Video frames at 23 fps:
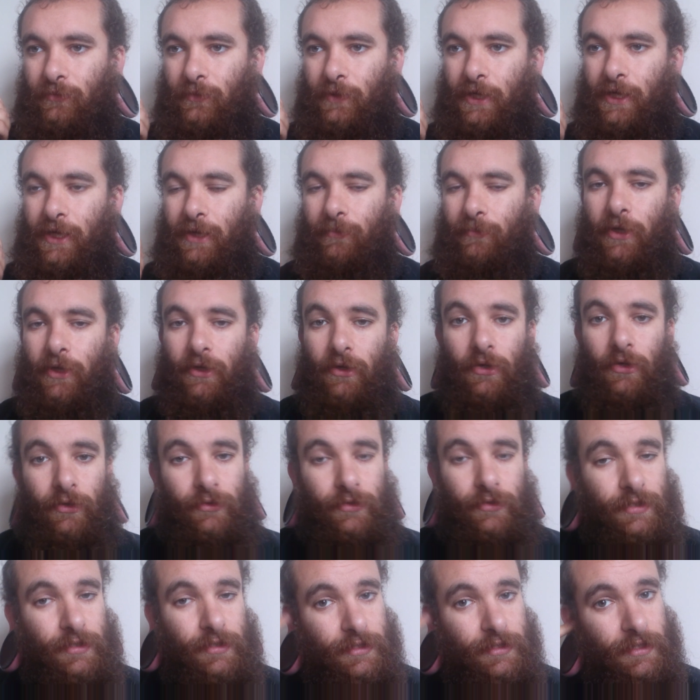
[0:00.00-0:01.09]
And my
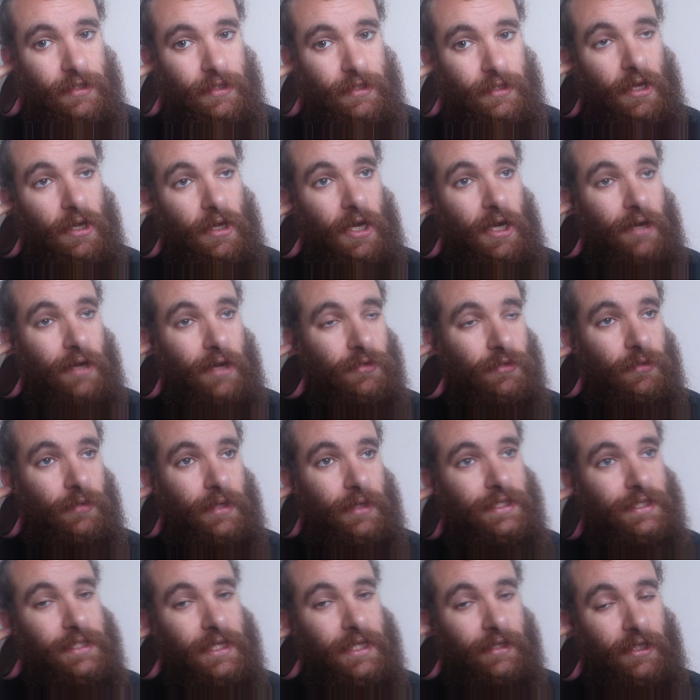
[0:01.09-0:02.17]
conches, I've
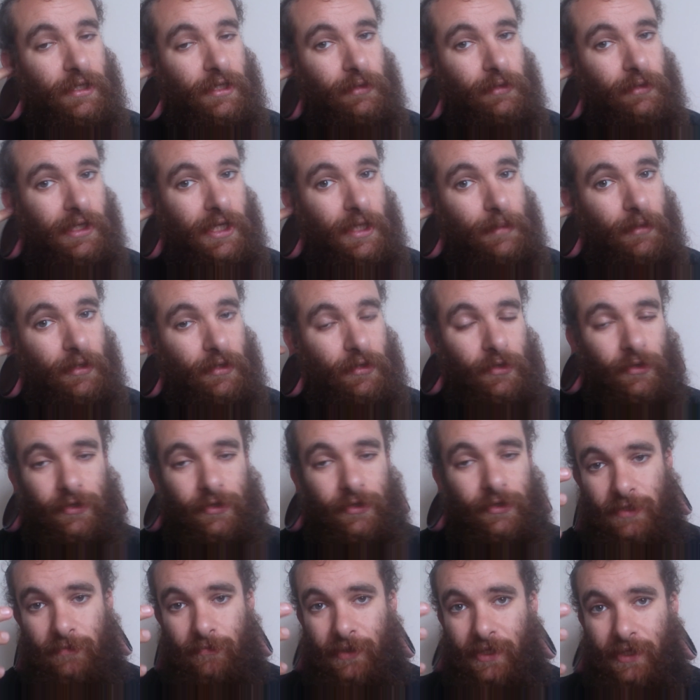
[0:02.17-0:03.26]
always said I would like my
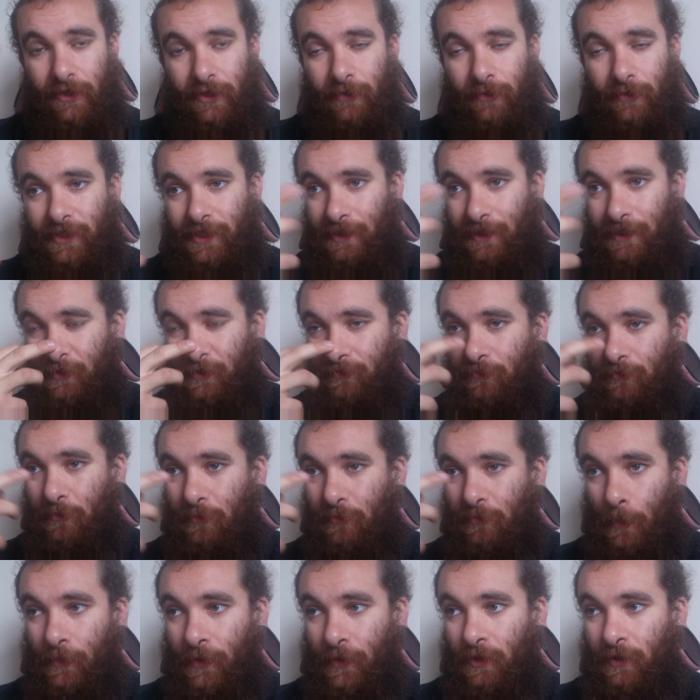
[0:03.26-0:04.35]
conches bigger than my septum.
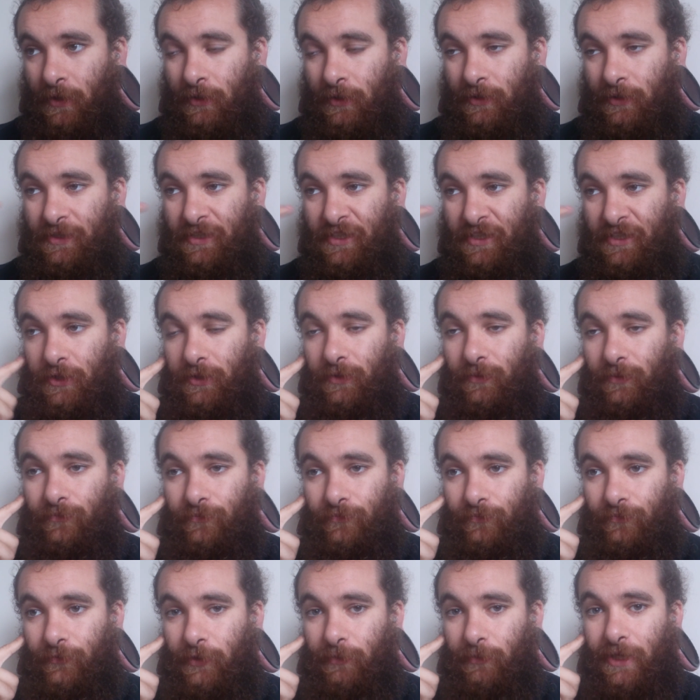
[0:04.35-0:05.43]
So
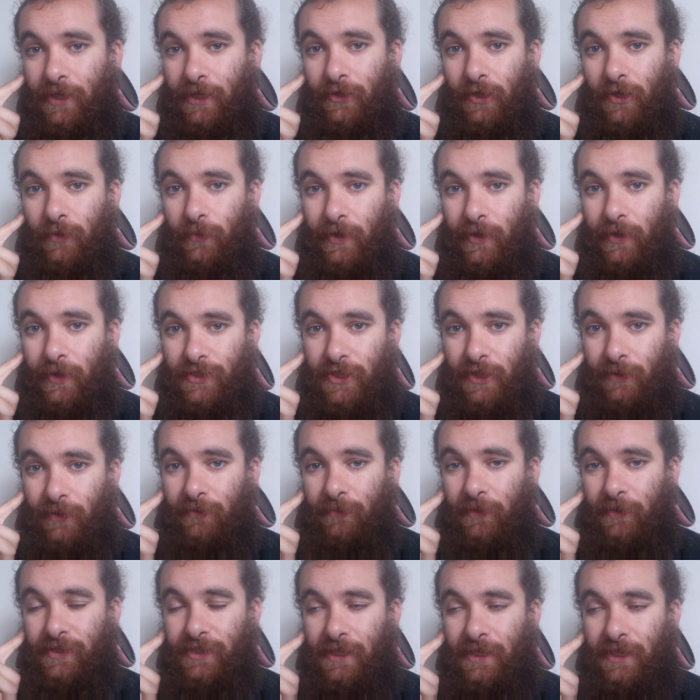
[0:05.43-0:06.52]
depending on where I stop with
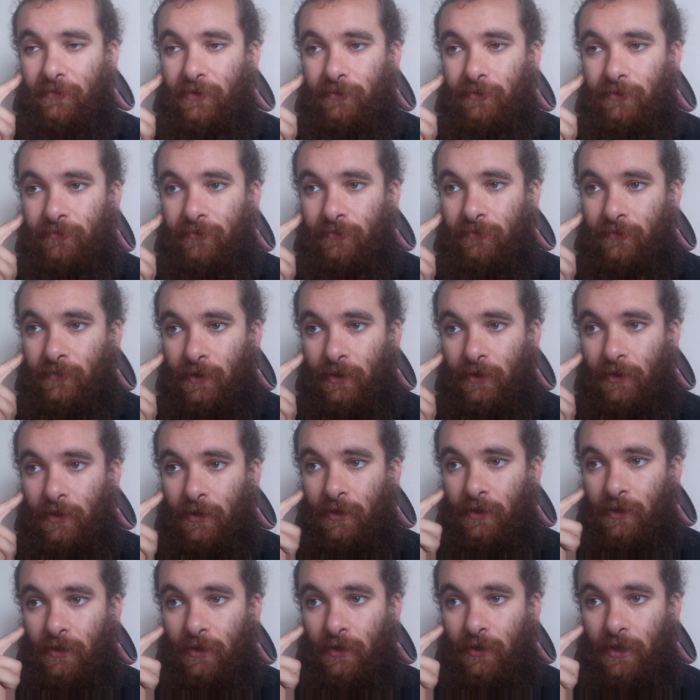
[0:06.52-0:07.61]
my septum,
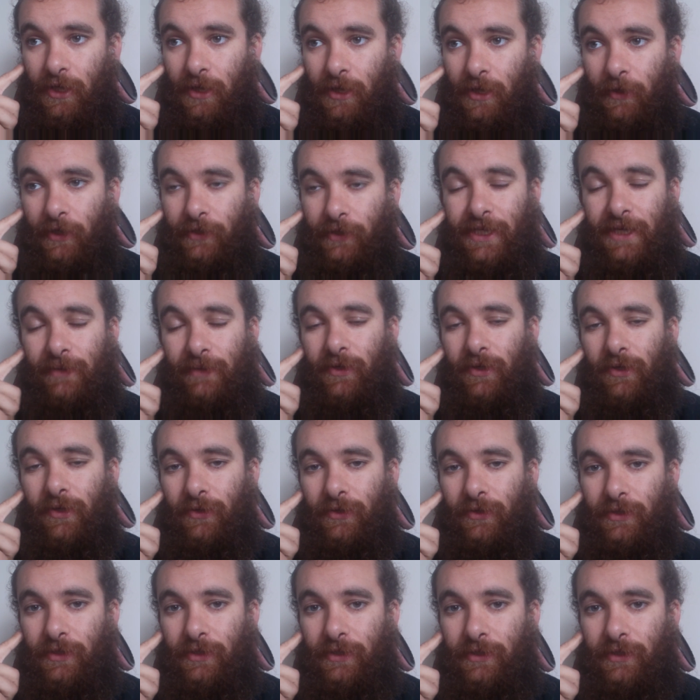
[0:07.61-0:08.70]
I might take my
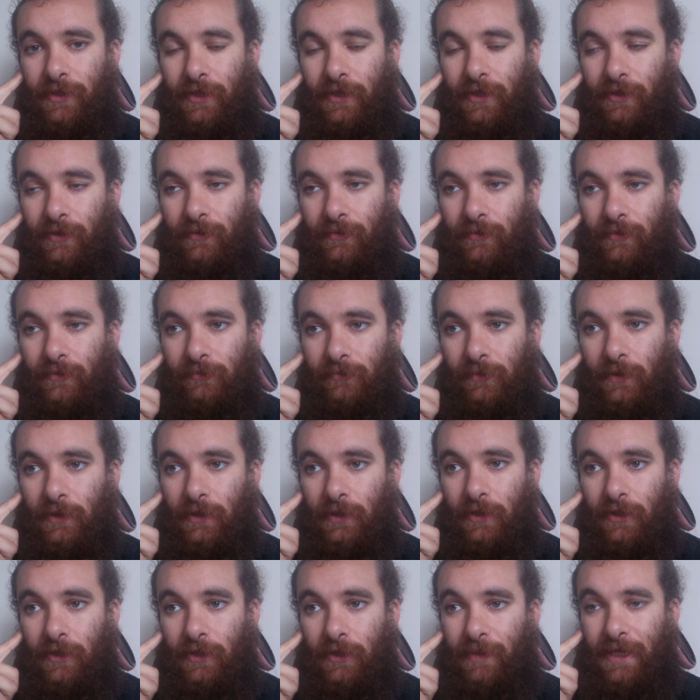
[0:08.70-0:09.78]
conches
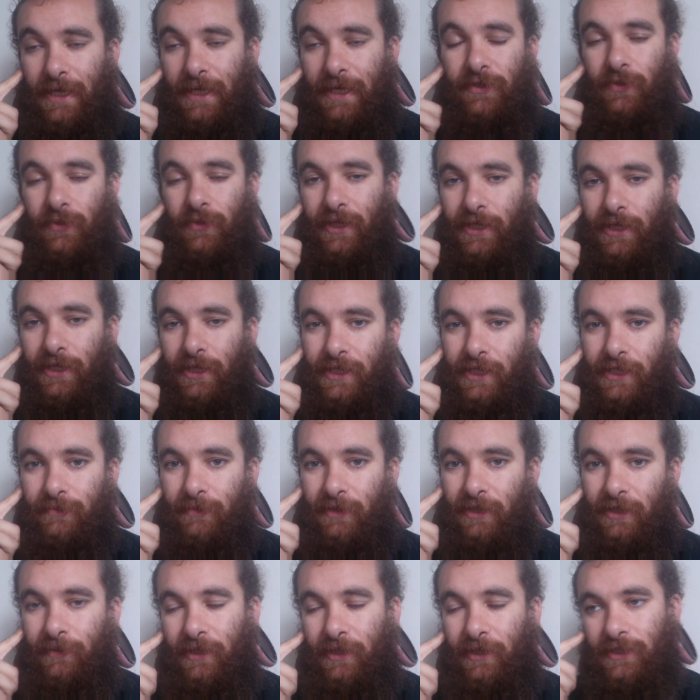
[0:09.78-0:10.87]
to perhaps
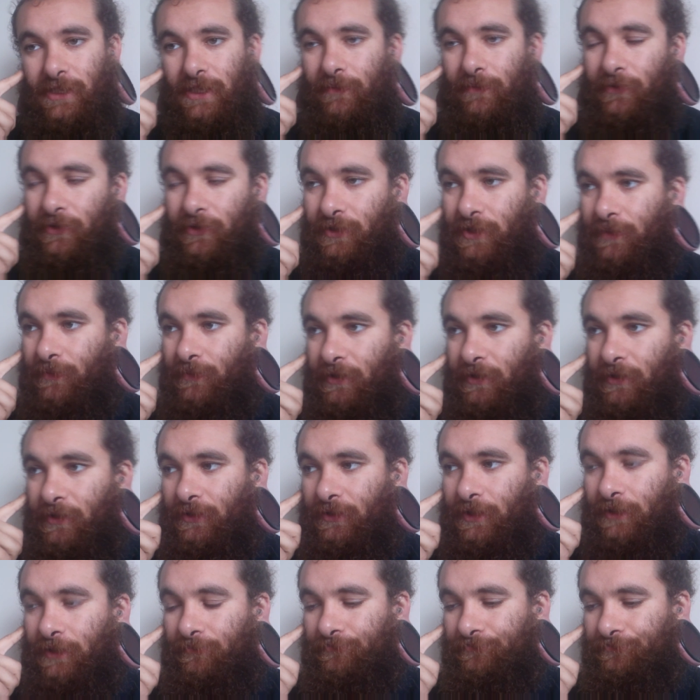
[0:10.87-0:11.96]
26mm, somewhere around
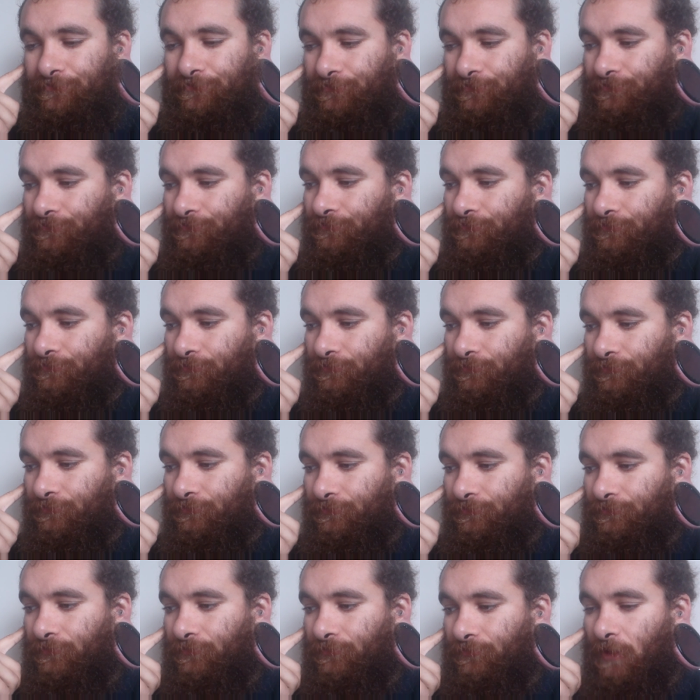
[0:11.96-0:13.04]
that.
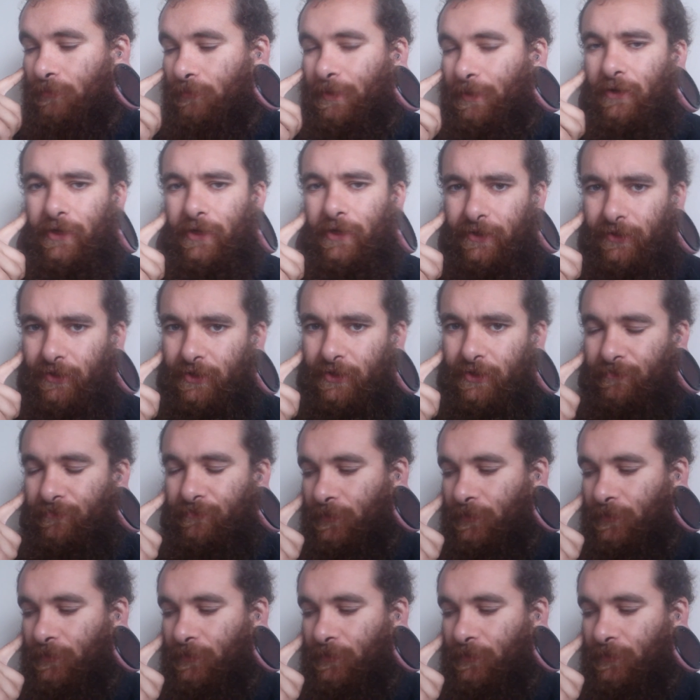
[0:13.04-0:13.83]
About an inch.